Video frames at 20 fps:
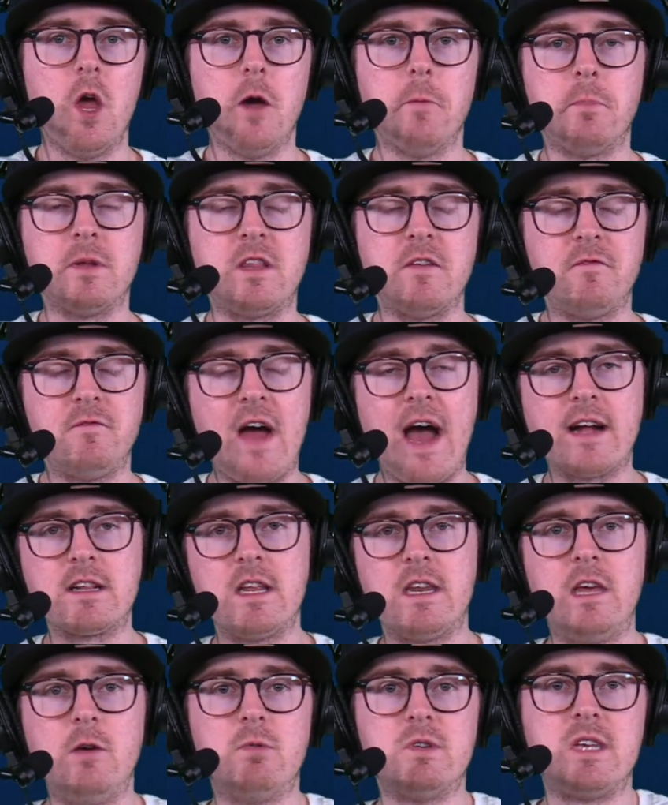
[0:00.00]
But the fact that
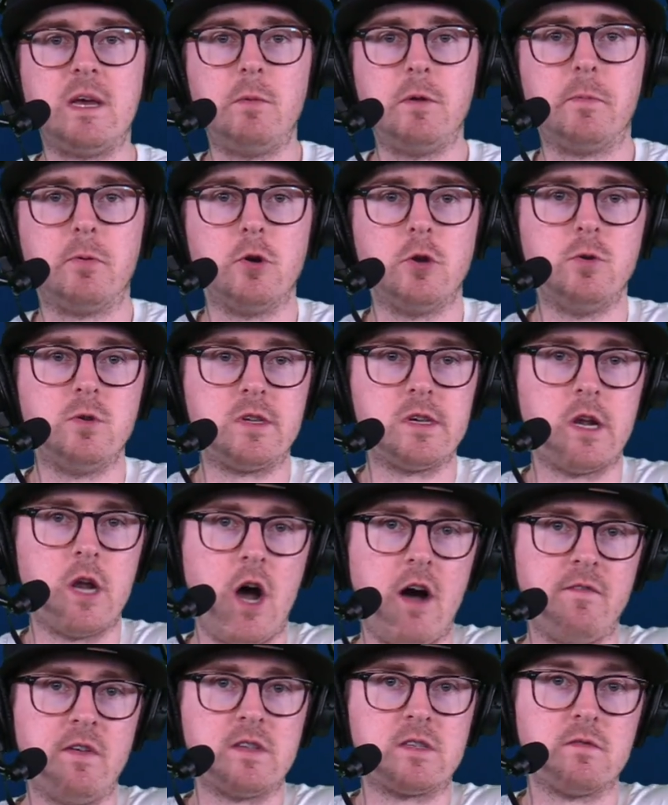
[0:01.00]
he was able to produce at an
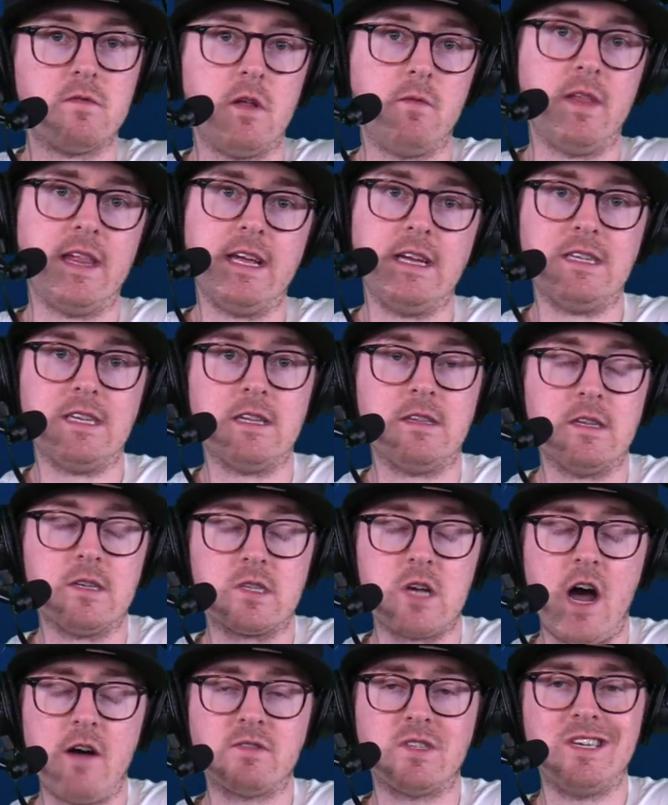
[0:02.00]
offensive level that he did in this
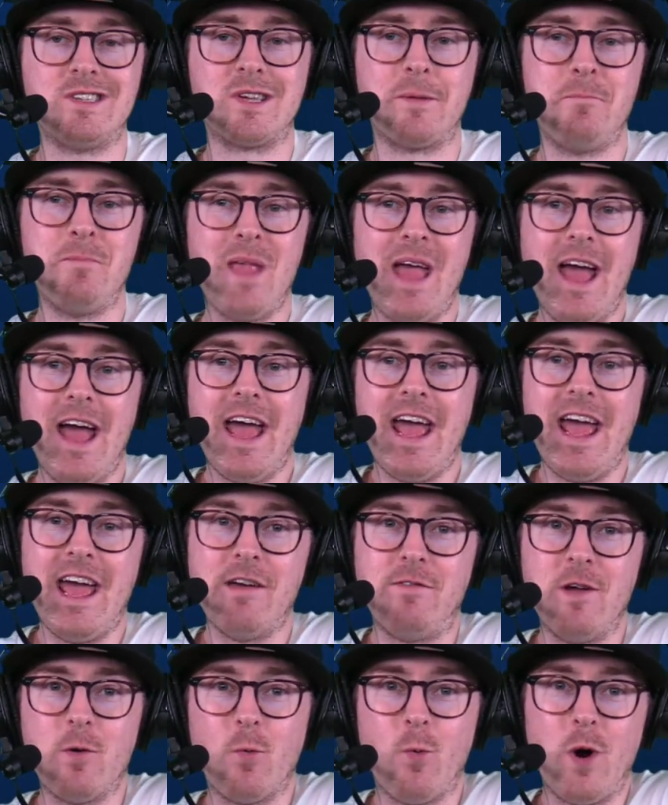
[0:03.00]
offseason, if
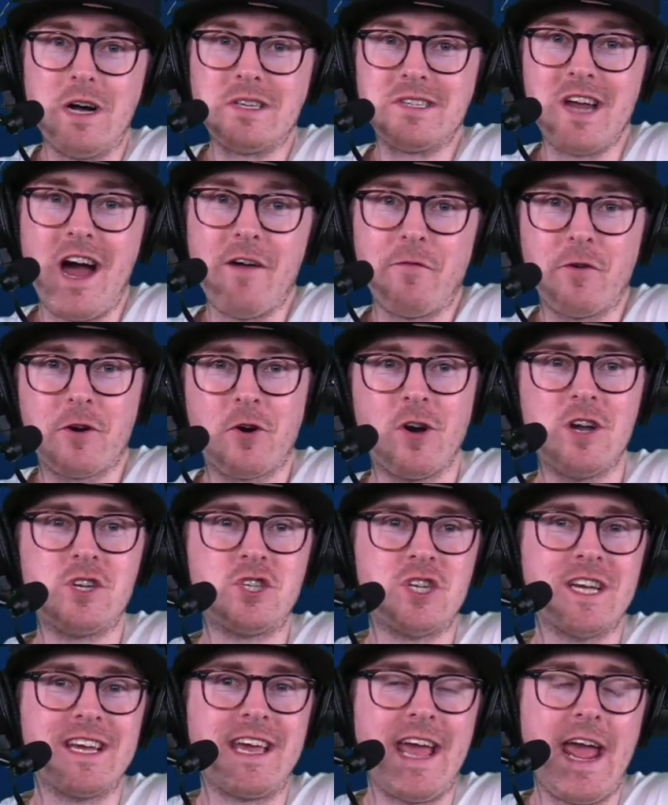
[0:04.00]
it was not for
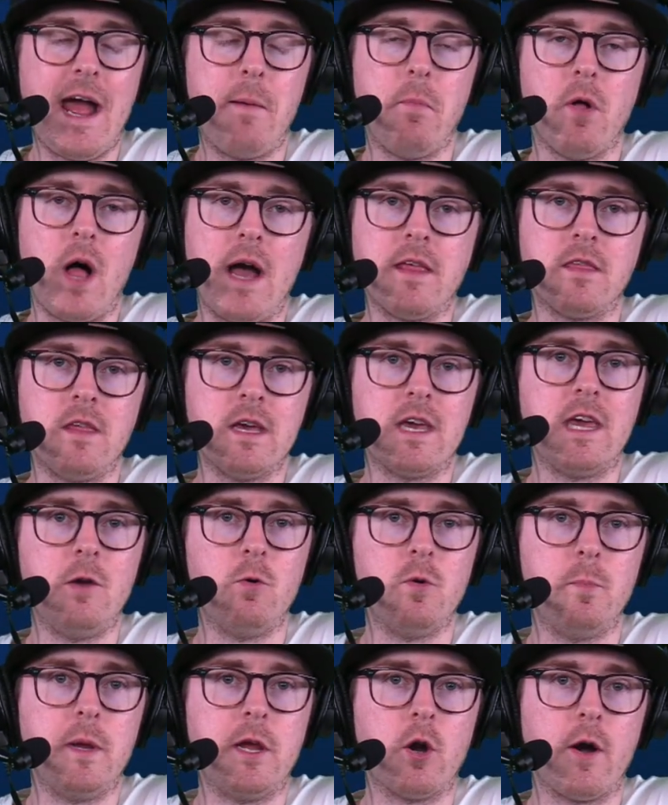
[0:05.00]
Kristian Campbell, I think he
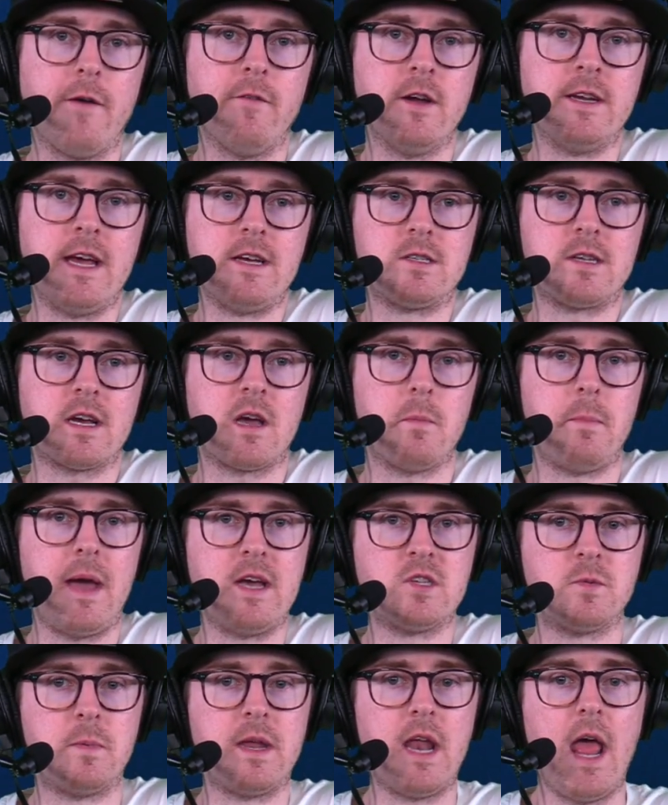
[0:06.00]
would be your everyday second
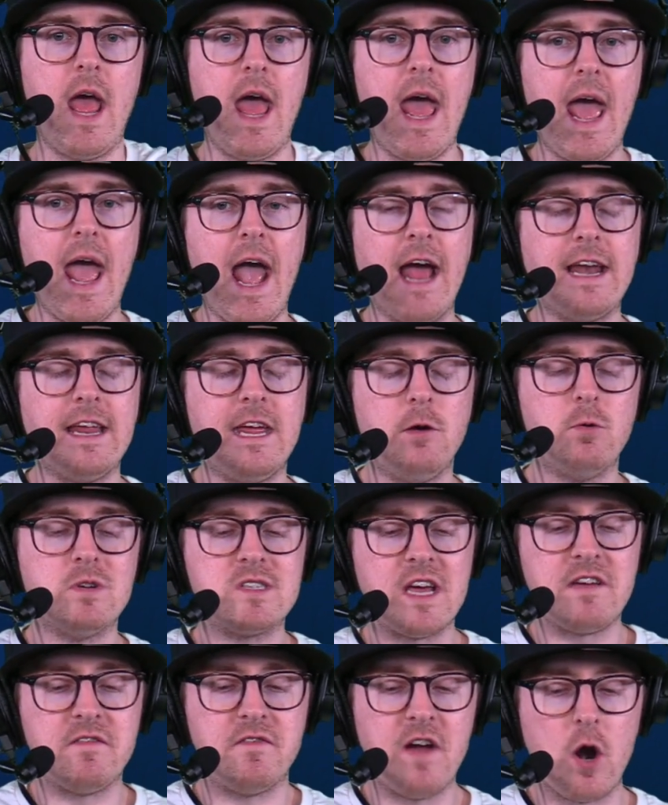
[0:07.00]
baseman. And he was
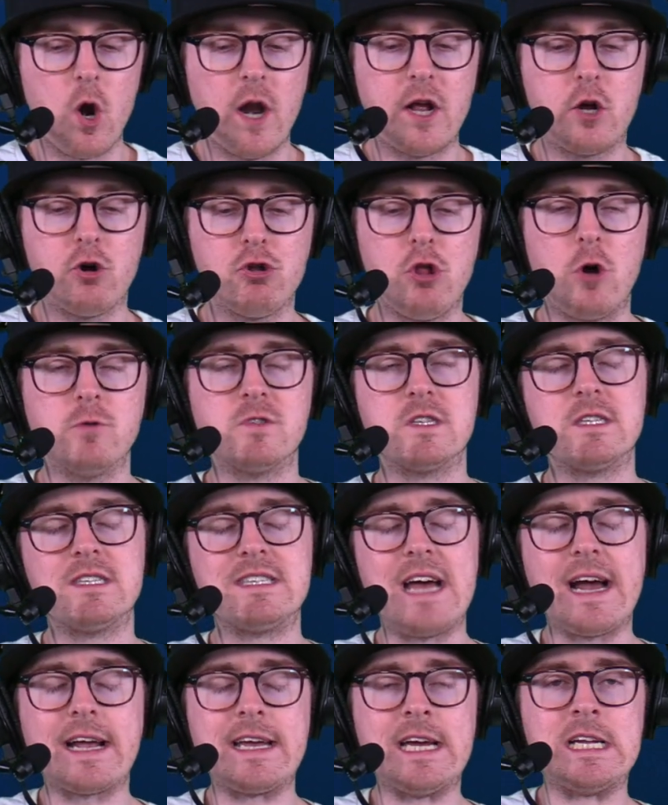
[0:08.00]
a very close
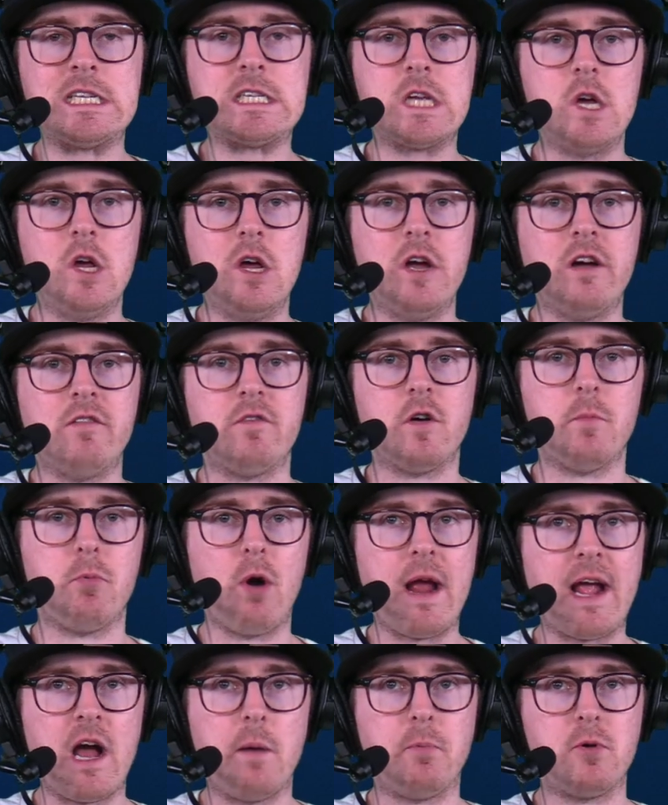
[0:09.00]
second for
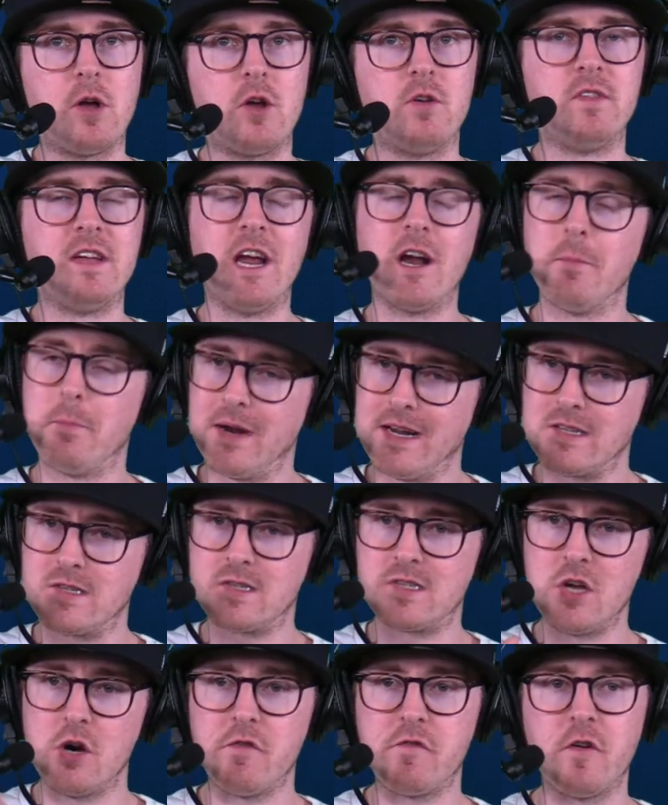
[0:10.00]
Breakout Player of the Year, but it's
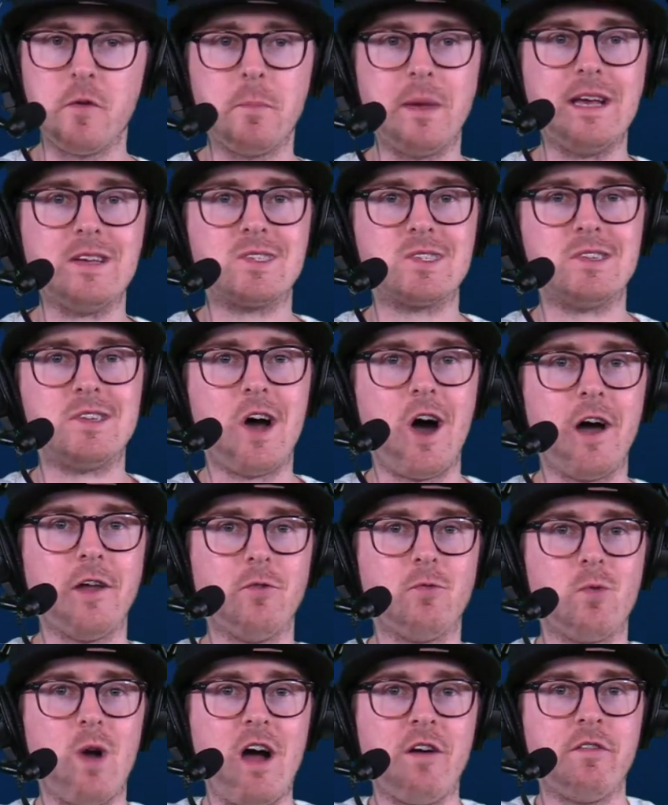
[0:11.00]
still, for me, Ceddanne
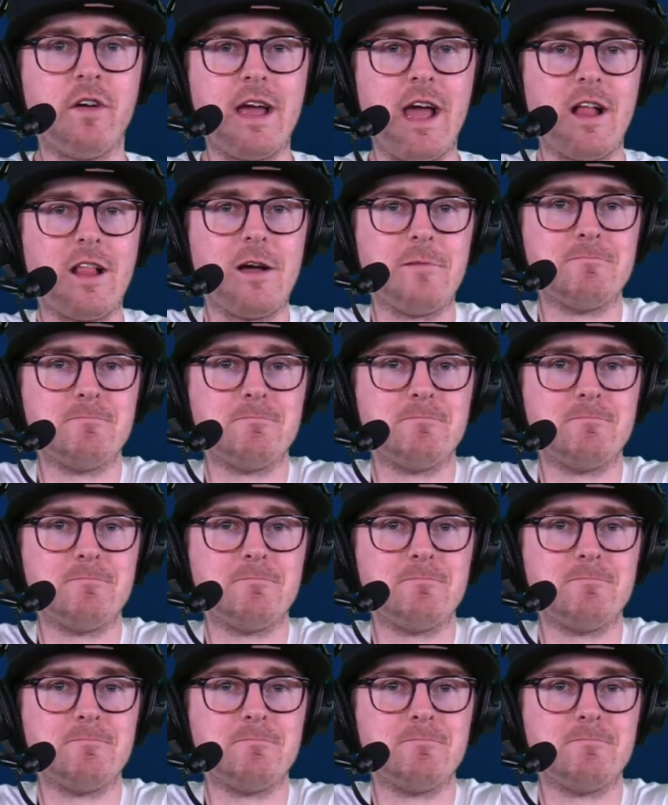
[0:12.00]
Rafaela.